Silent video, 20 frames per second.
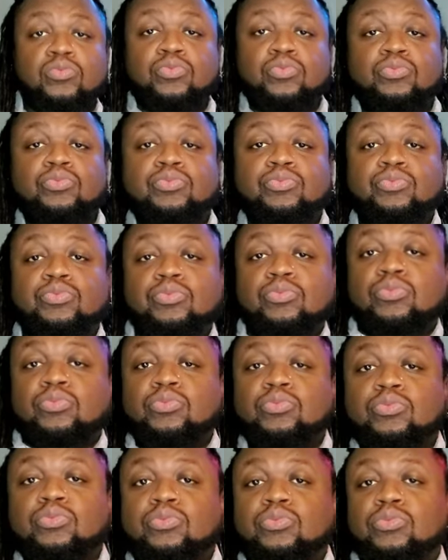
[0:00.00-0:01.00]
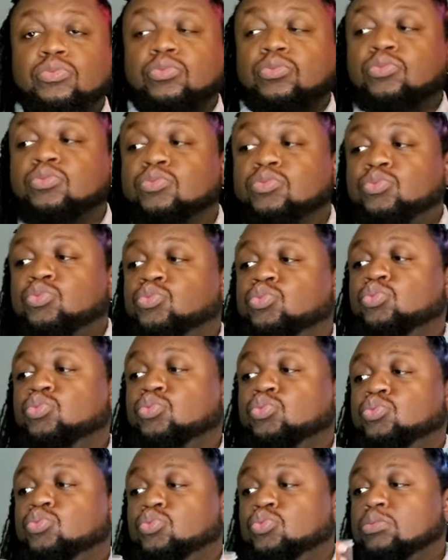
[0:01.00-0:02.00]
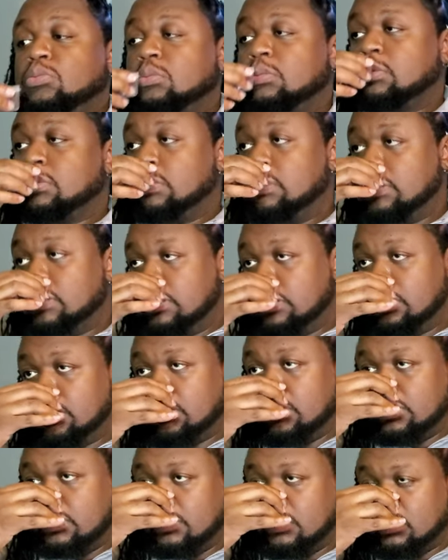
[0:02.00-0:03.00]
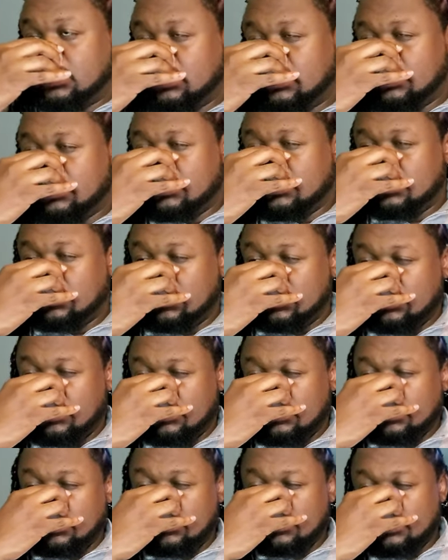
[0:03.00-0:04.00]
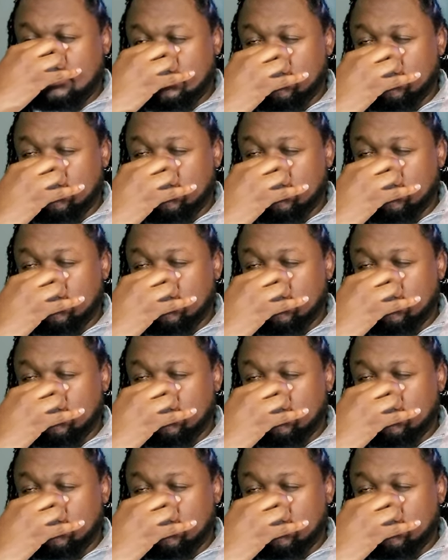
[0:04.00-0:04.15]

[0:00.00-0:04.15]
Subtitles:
[no speech]